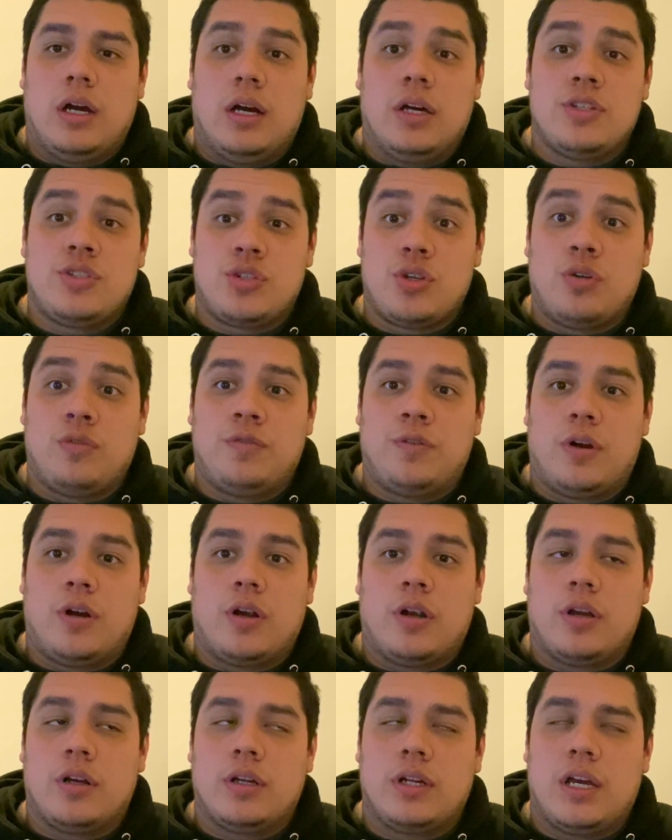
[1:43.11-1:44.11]
So
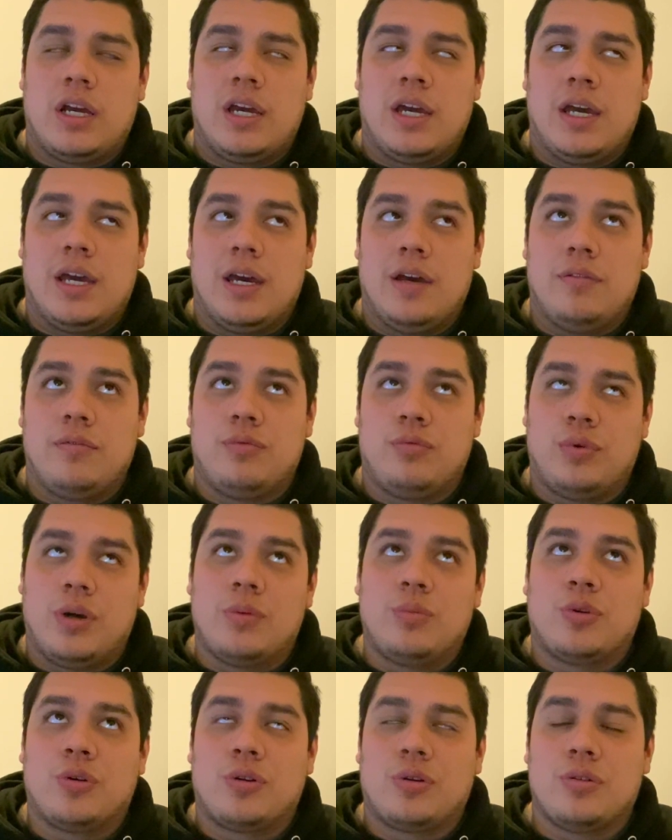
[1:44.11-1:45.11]
far, I have 1
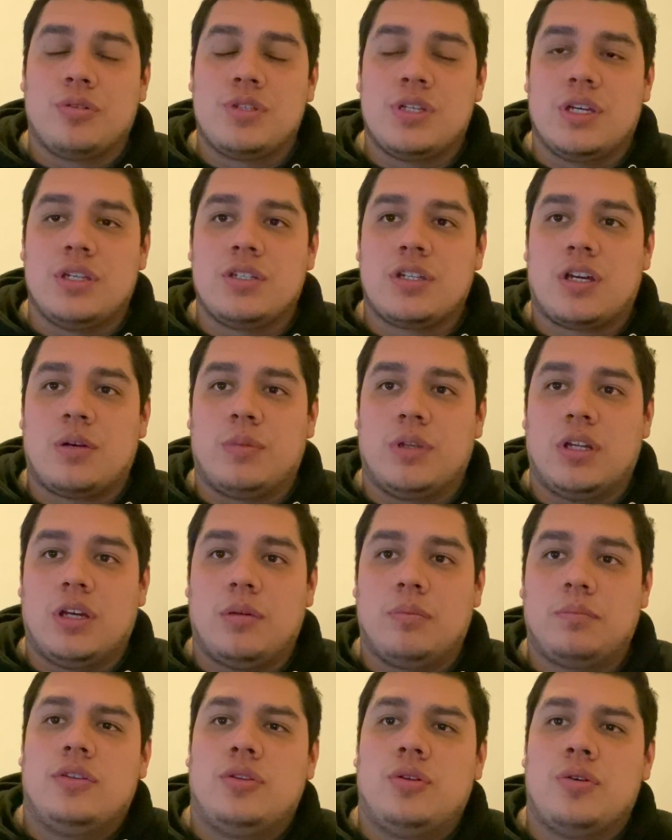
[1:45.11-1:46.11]
more oil change coming
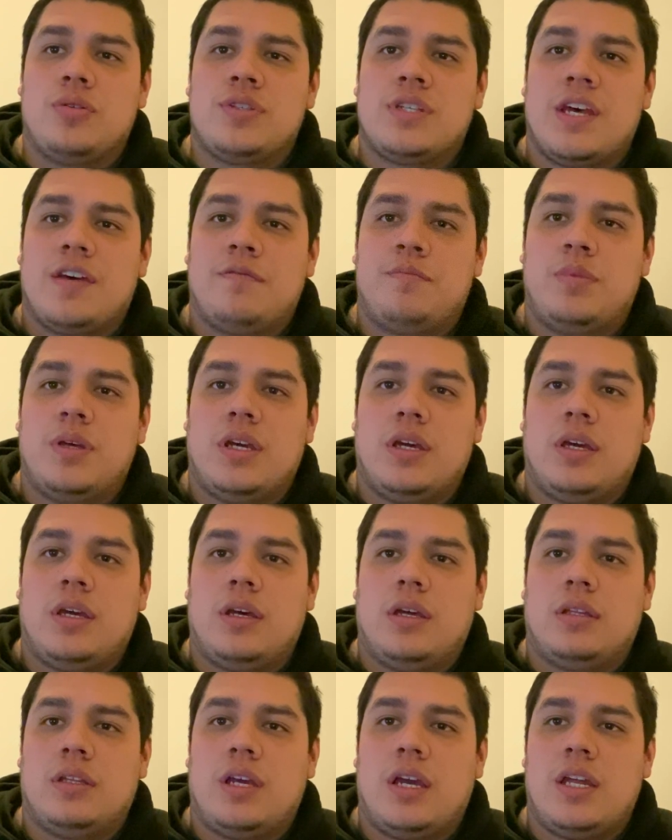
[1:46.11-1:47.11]
up. Those have
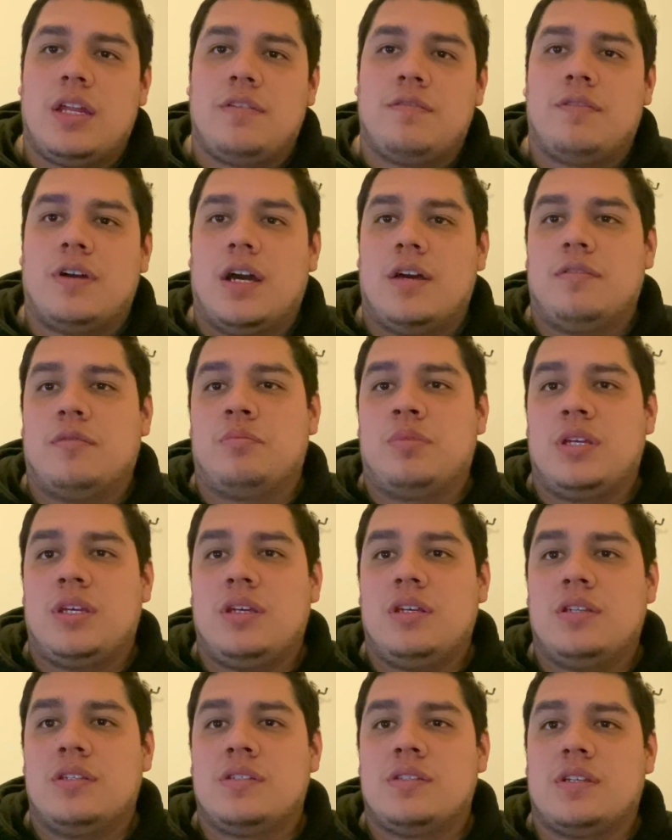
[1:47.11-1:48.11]
been $85 a
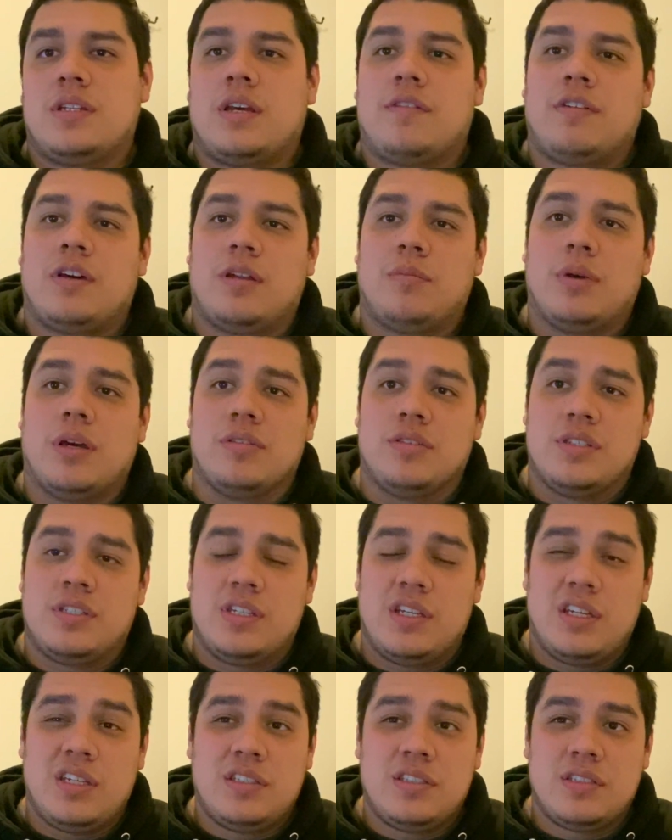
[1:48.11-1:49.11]
piece, and I've had about
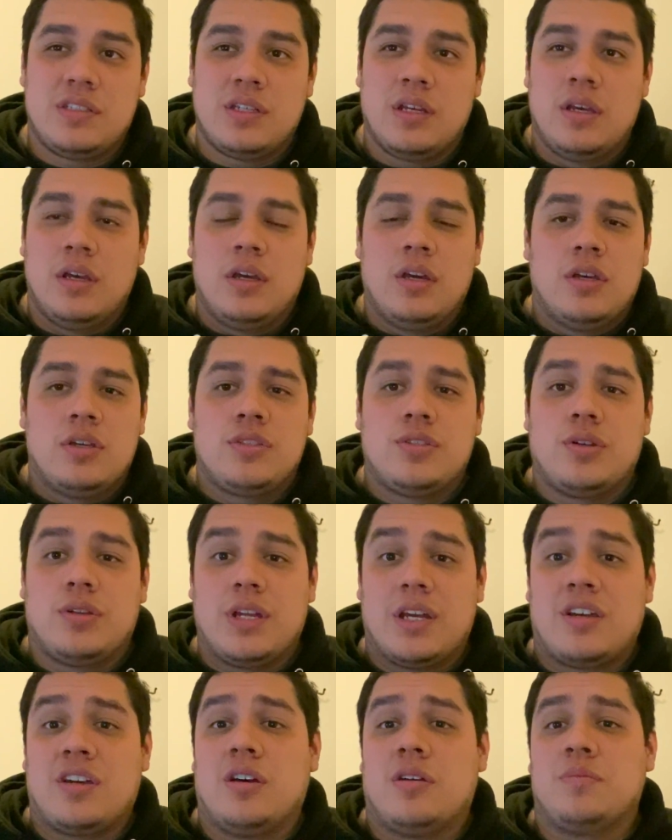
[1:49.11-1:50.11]
6. So
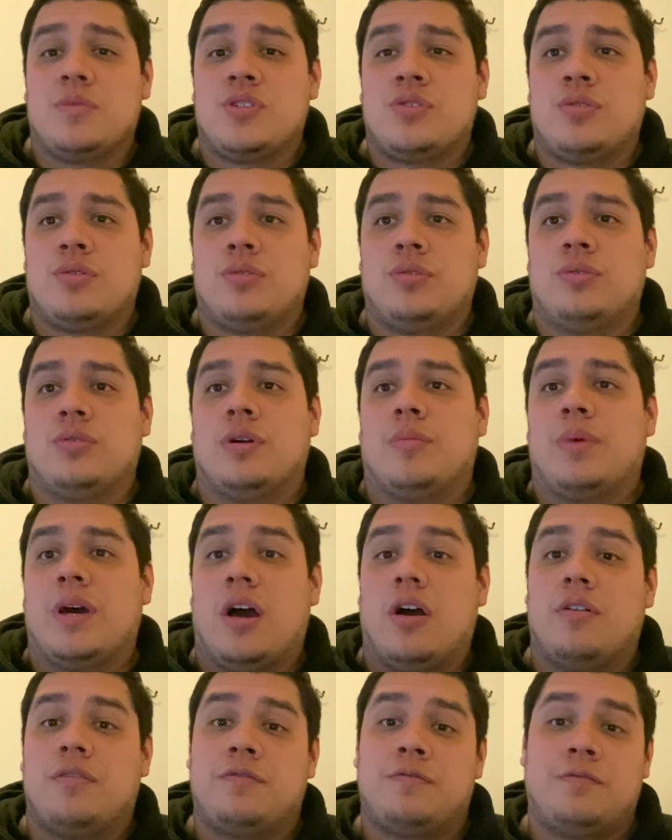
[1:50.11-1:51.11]
that comes to
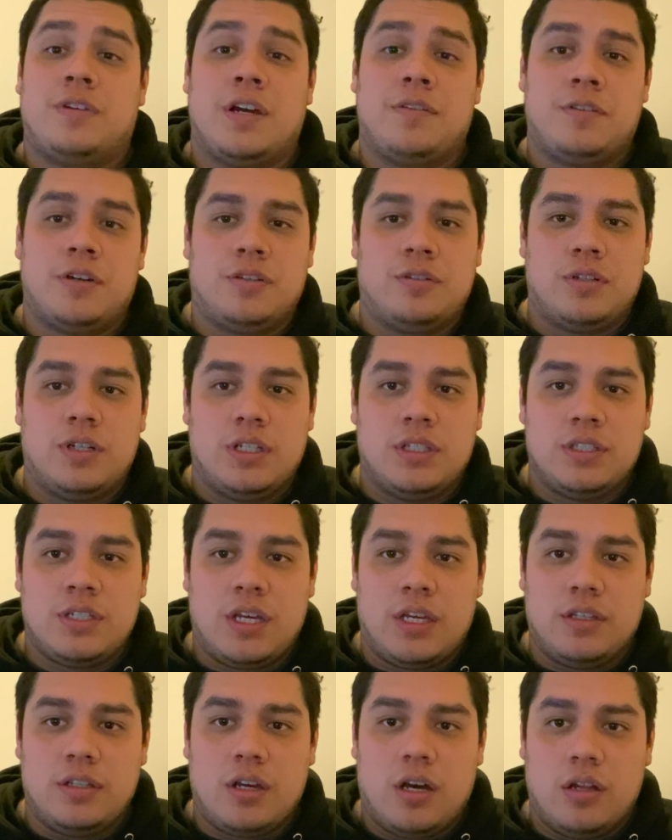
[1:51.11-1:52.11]
about
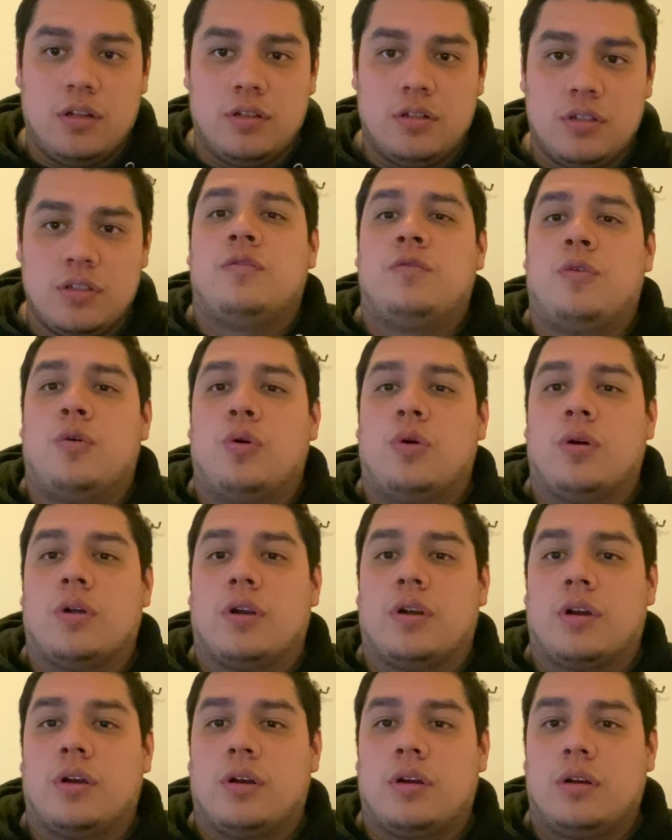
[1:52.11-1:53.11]
$510
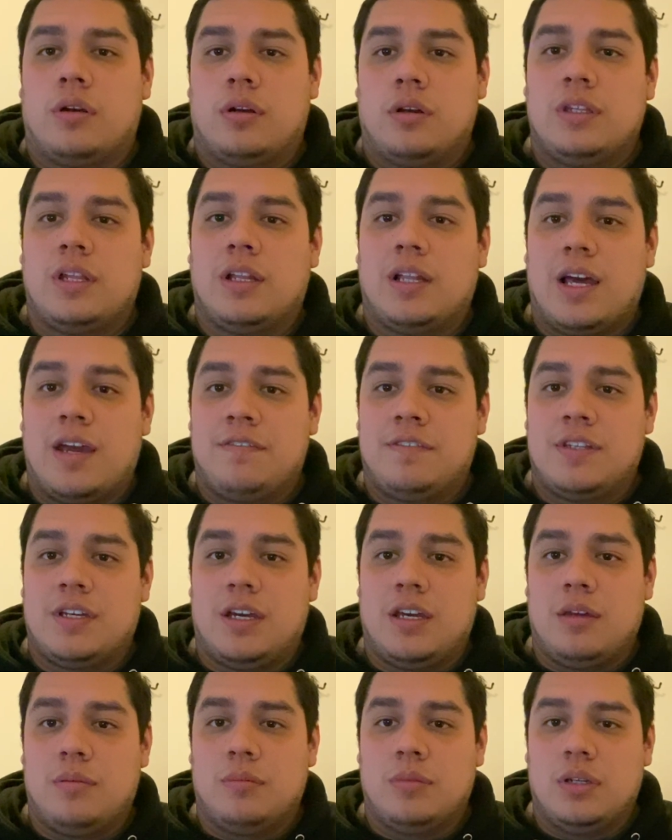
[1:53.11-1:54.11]
for the
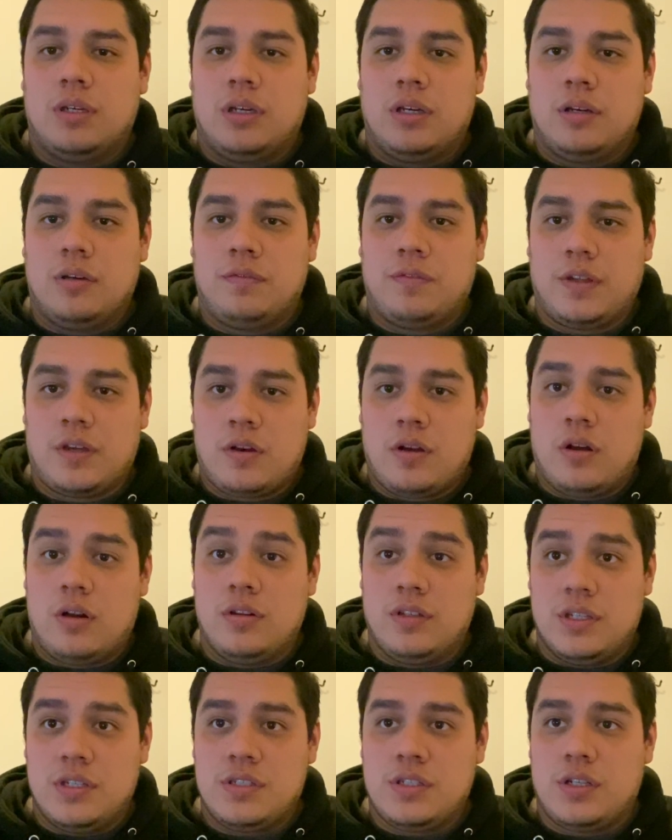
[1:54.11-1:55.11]
lifetime of the
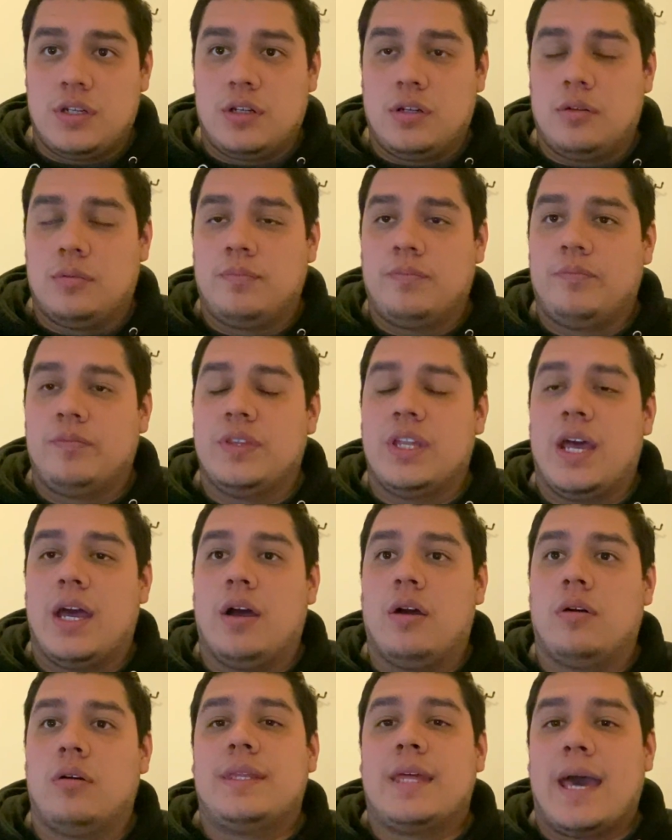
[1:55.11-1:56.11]
car this year.
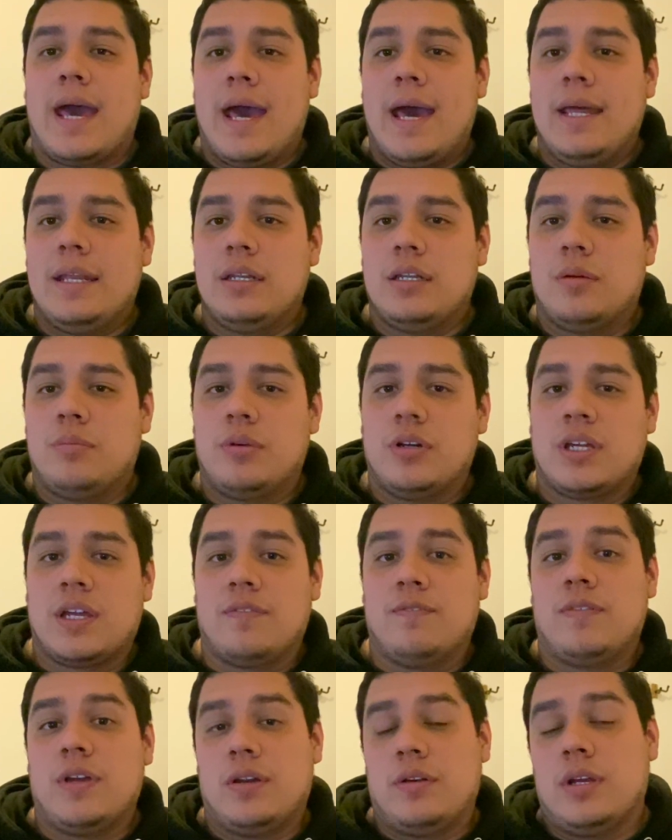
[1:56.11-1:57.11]
Now, that number
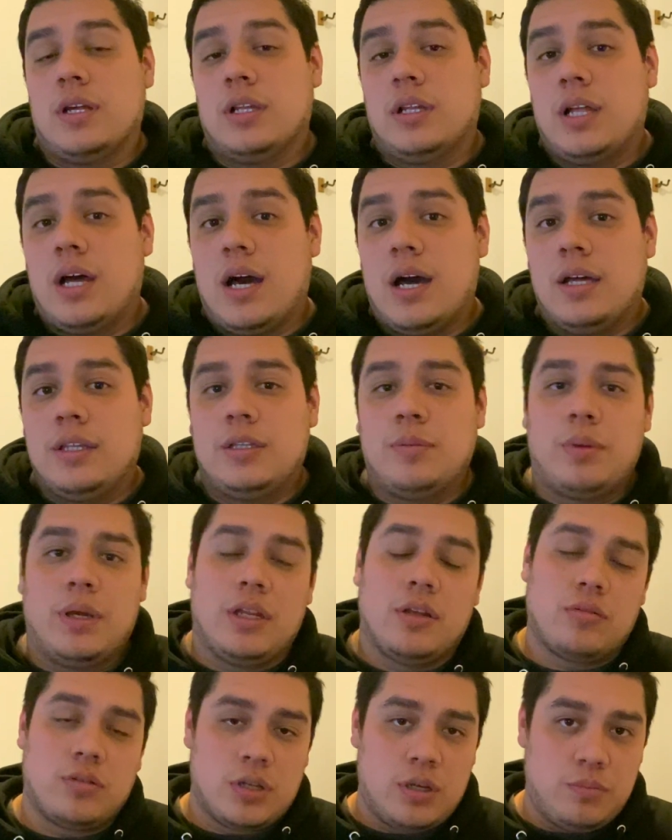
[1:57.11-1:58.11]
can vary a lot
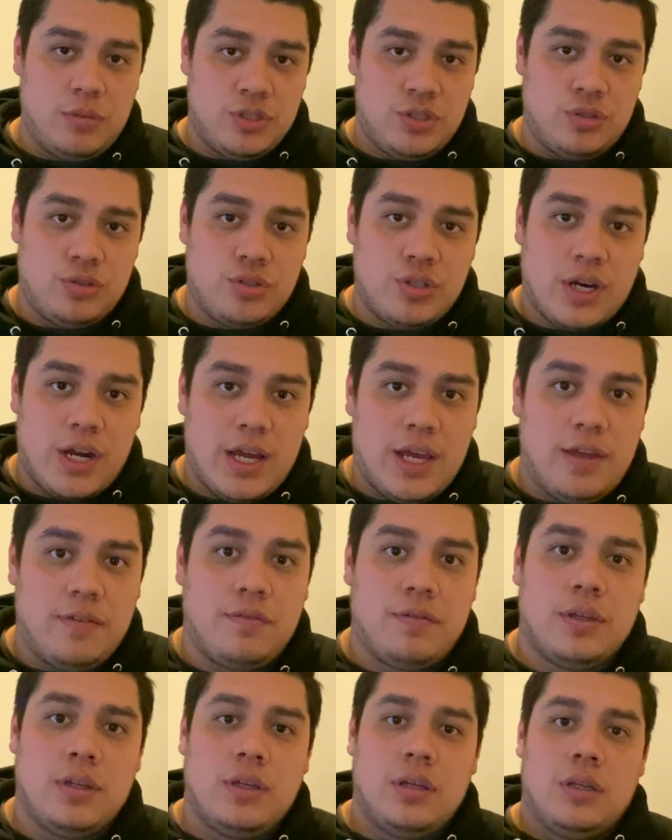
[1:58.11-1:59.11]
depending on how much you
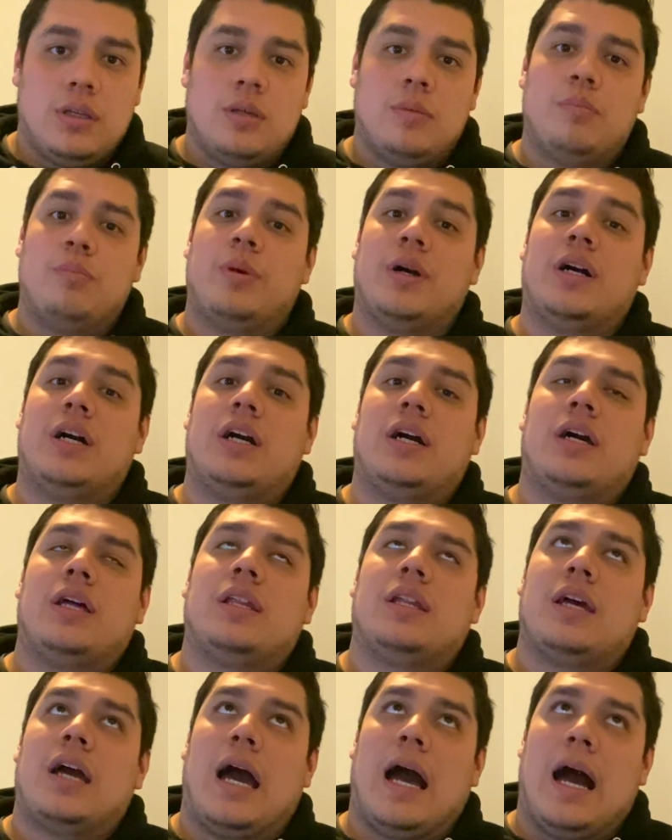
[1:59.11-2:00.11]
drive, but
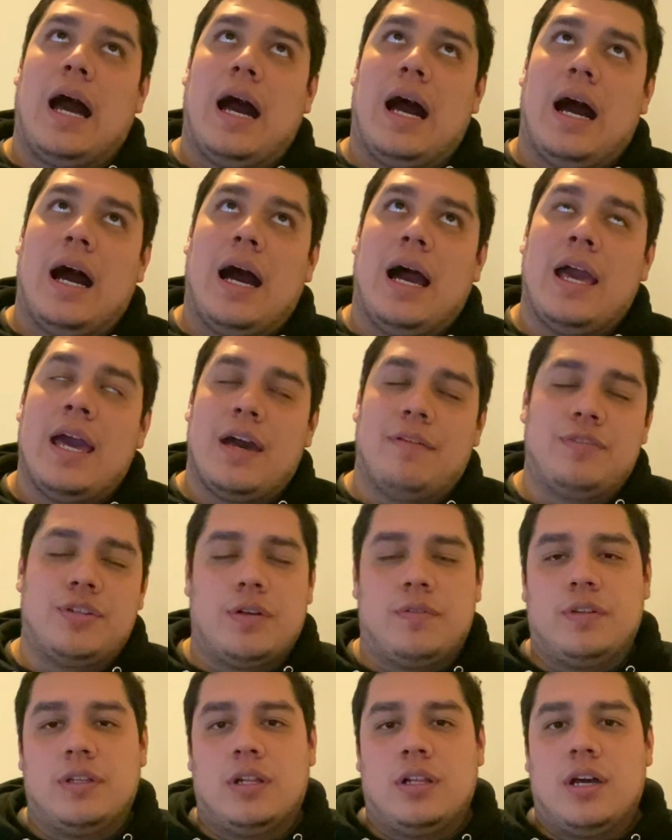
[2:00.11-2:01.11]
I have
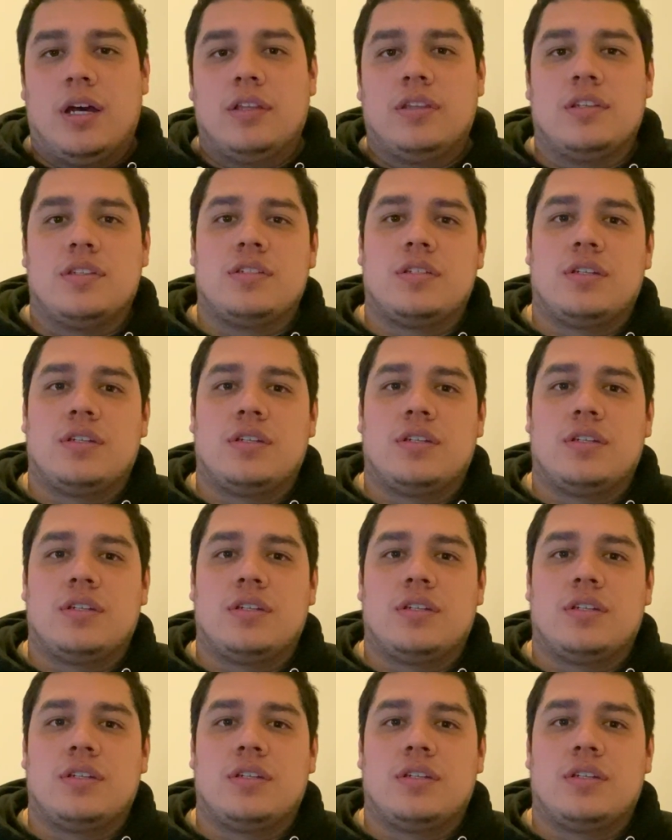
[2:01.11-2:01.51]
driven a lot this